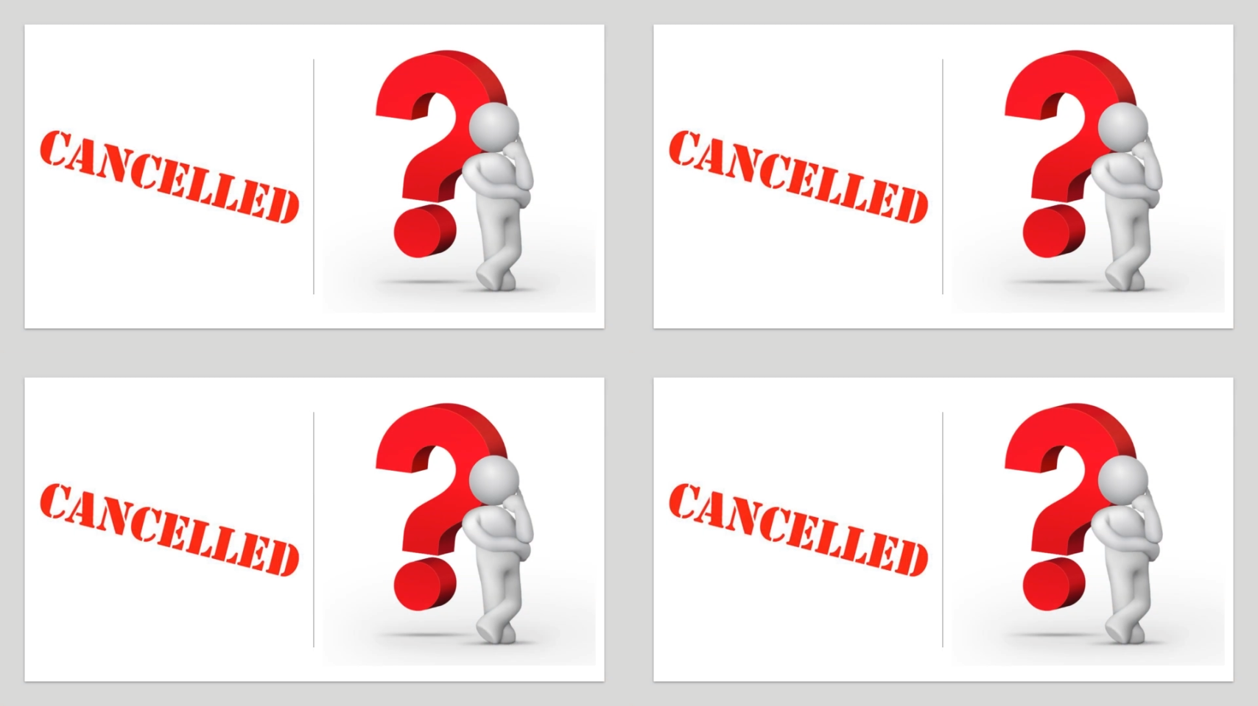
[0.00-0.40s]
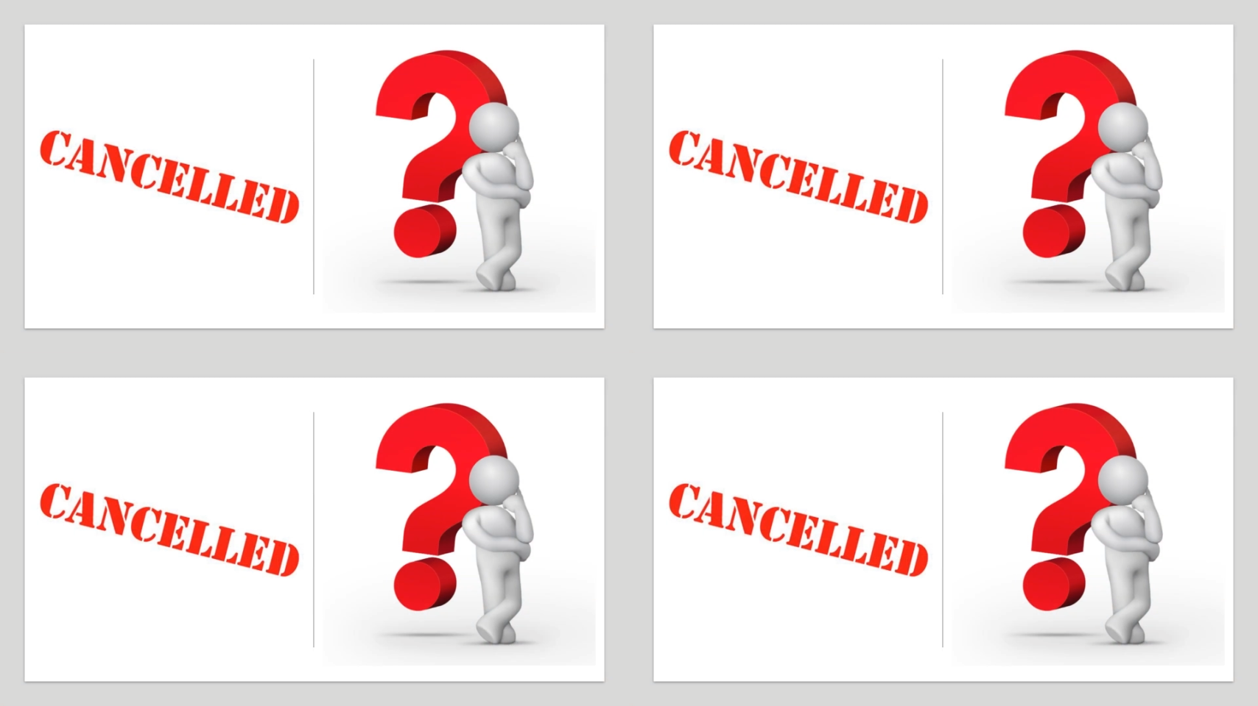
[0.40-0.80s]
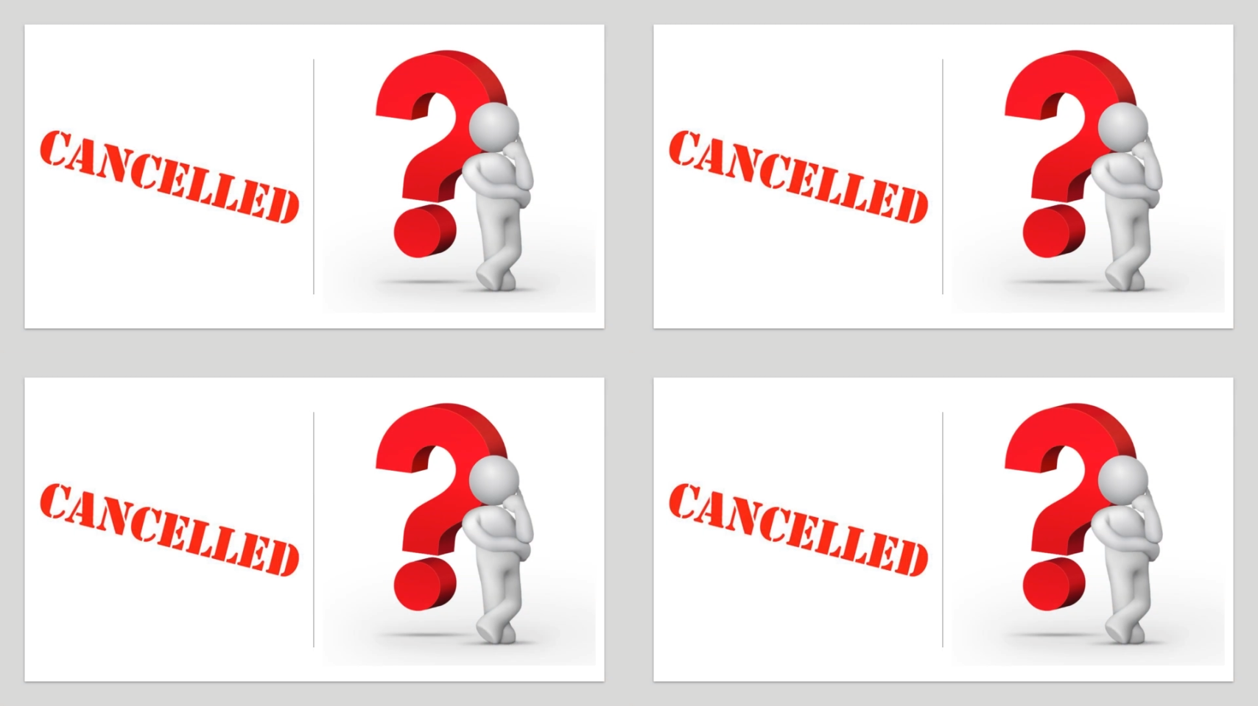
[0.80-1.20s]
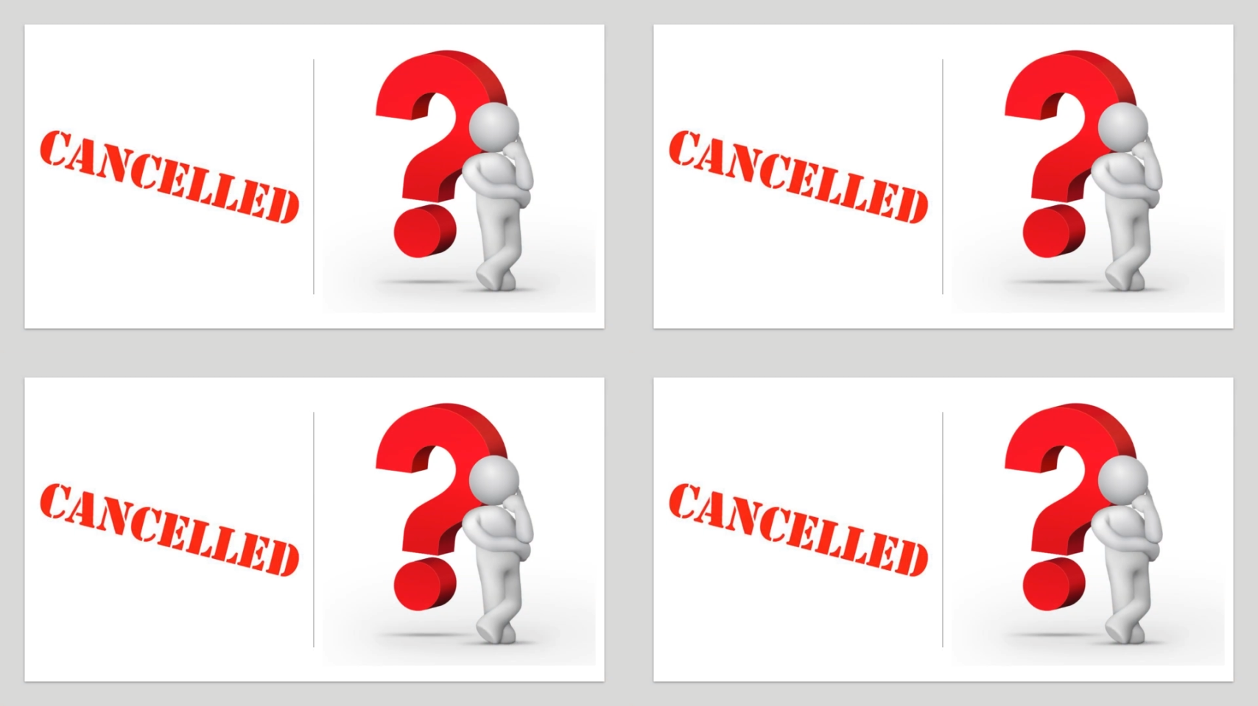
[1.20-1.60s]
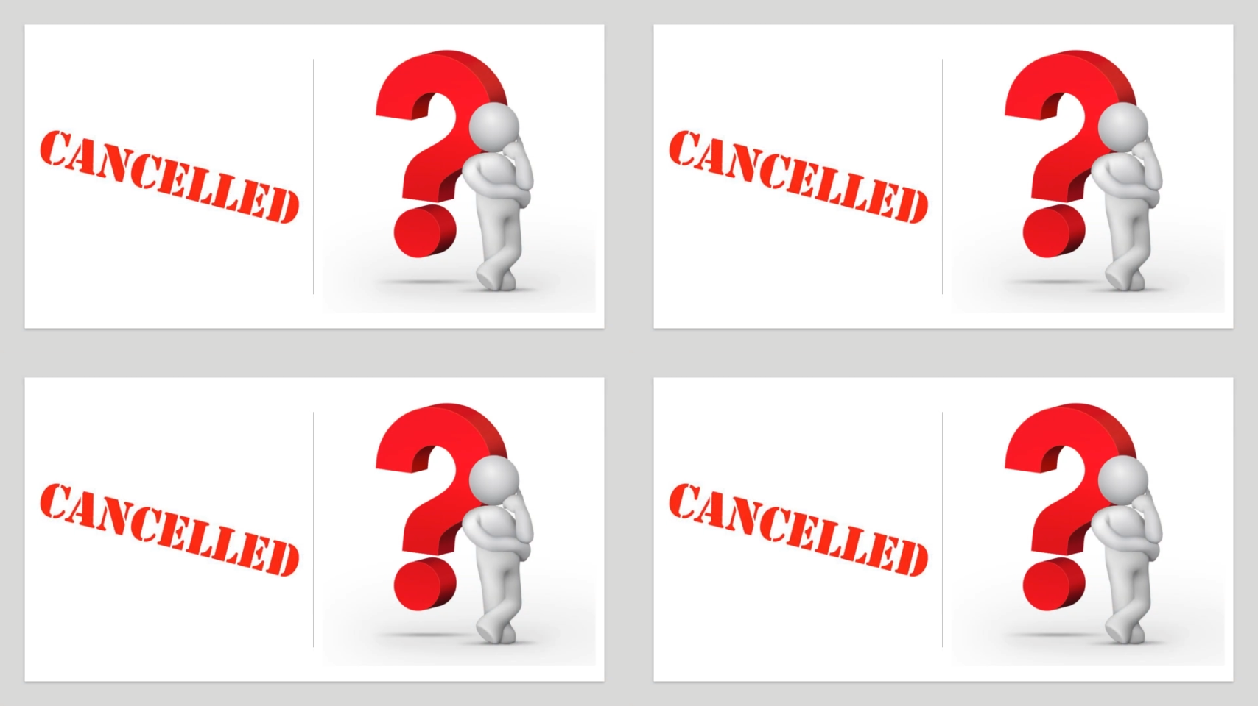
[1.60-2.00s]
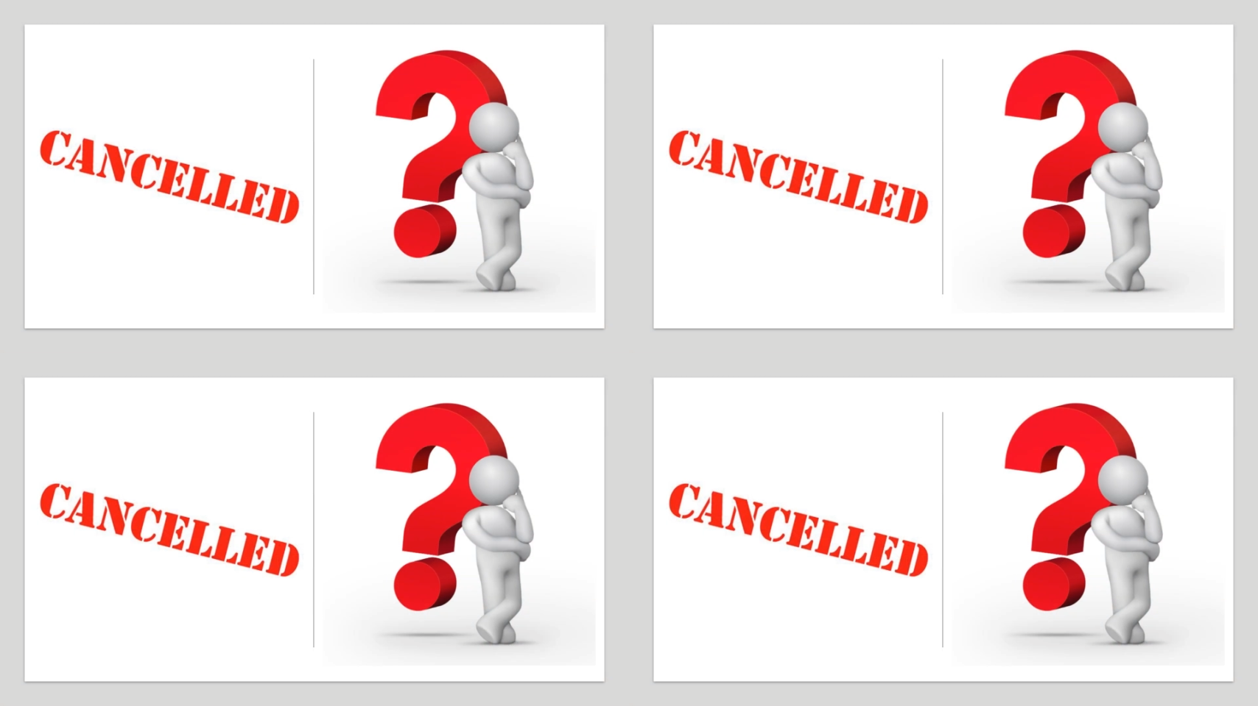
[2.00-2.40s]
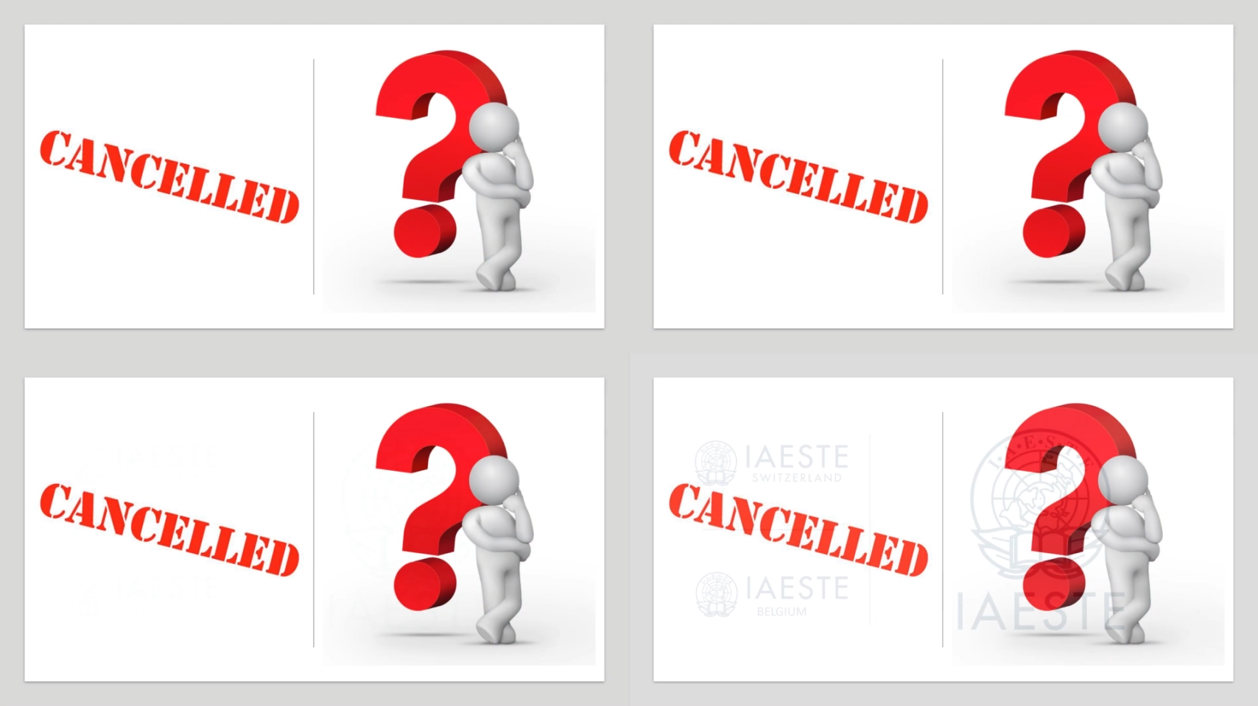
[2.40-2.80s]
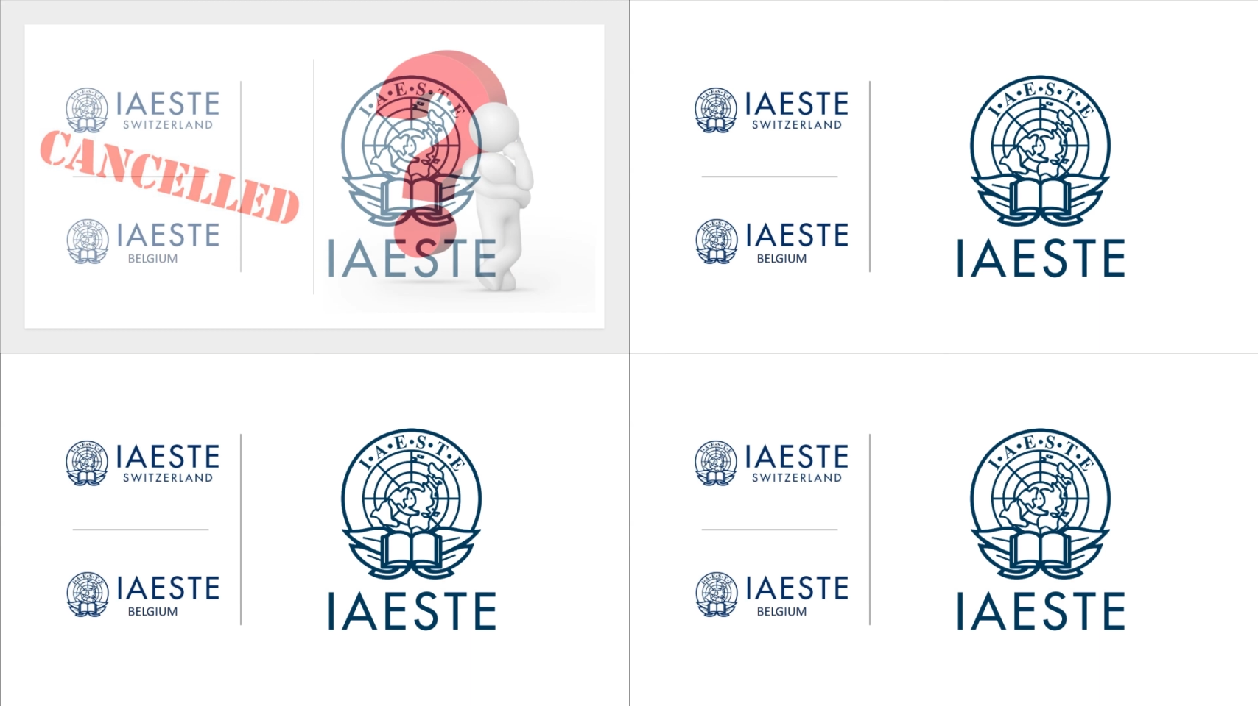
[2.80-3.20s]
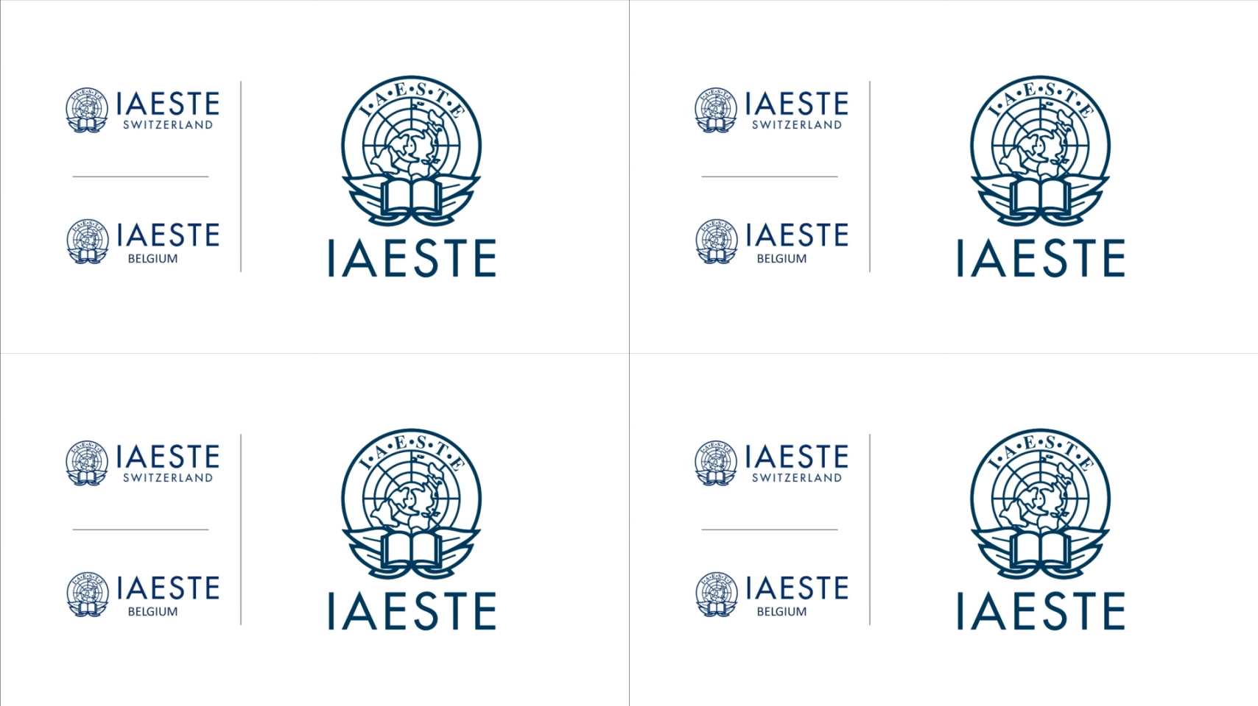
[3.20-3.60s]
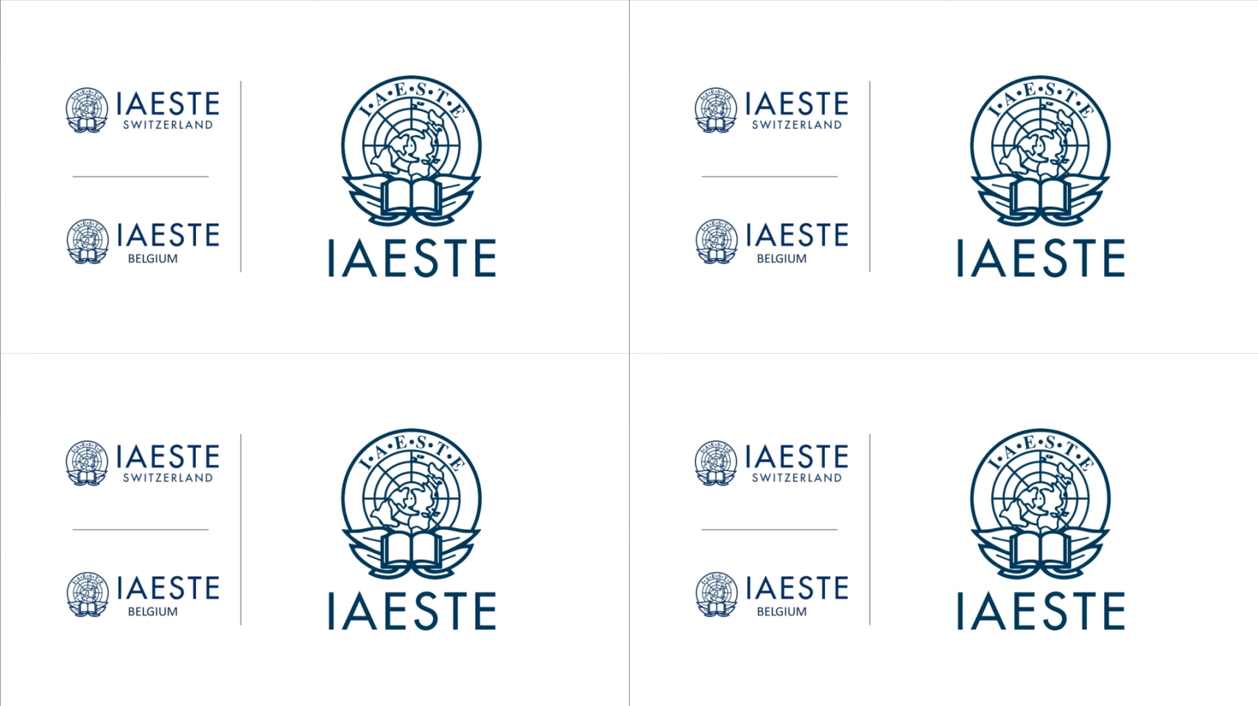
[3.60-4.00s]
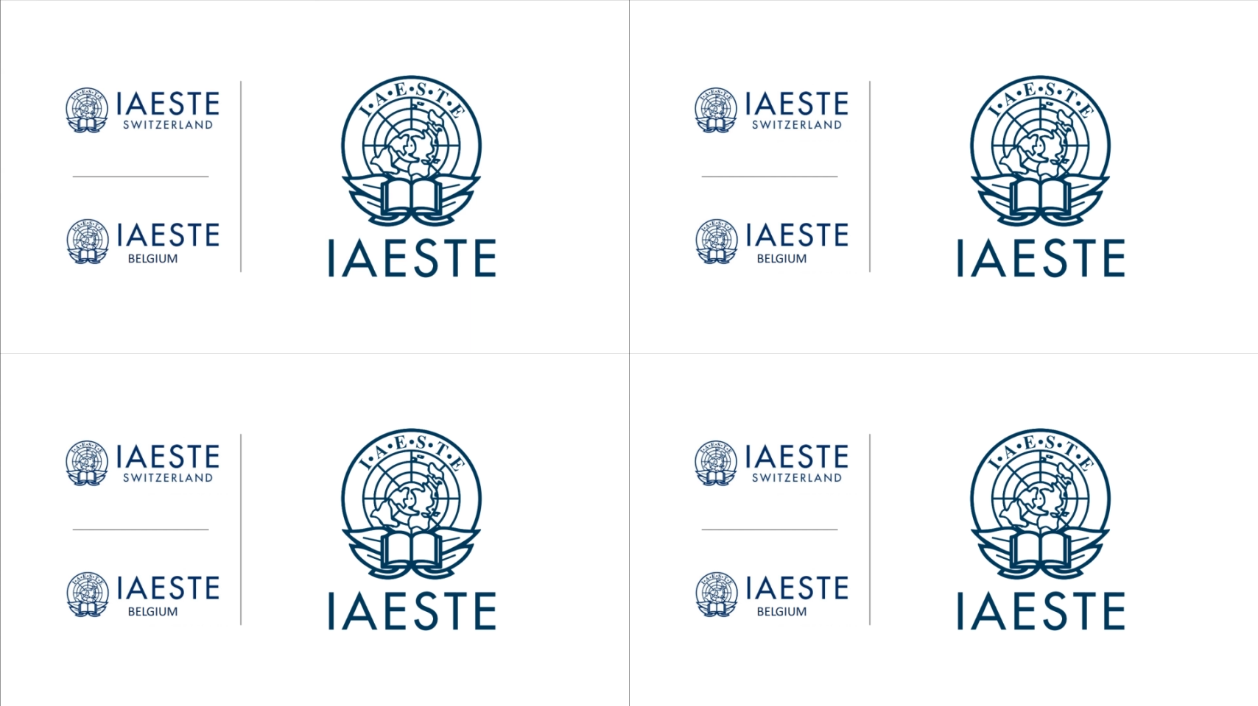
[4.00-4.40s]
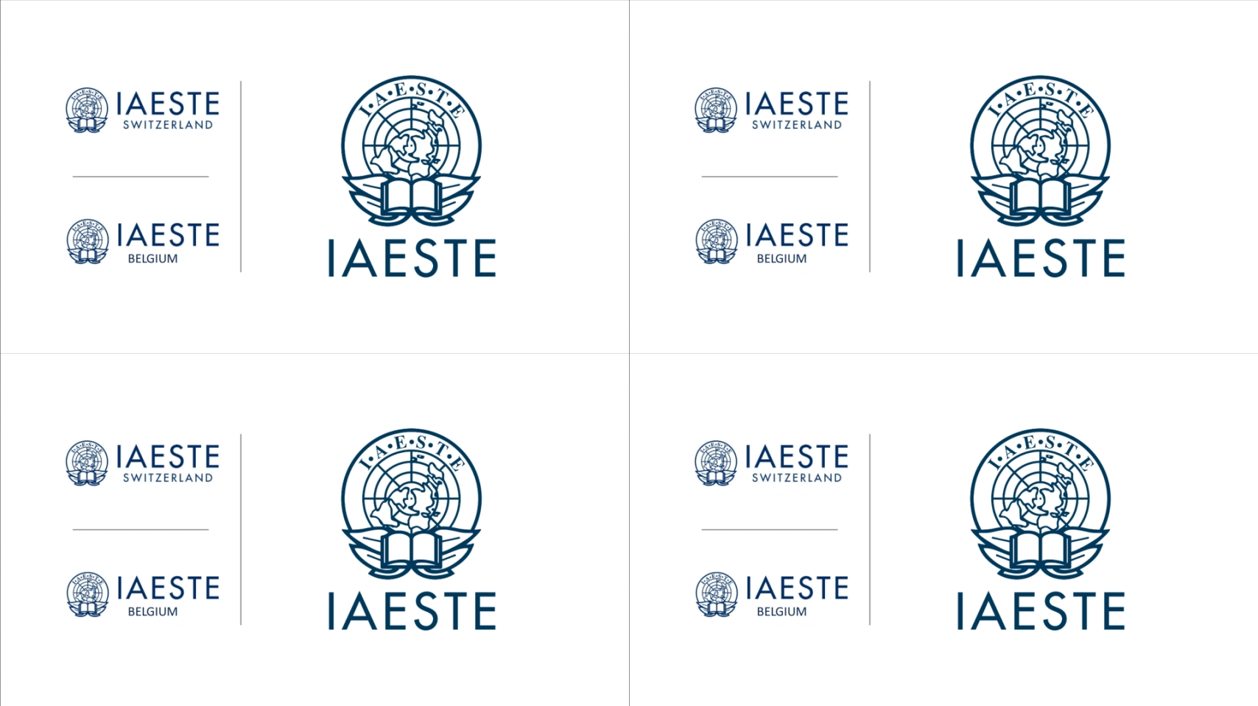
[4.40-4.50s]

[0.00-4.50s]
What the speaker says: No face is visible, so there are no lips to read.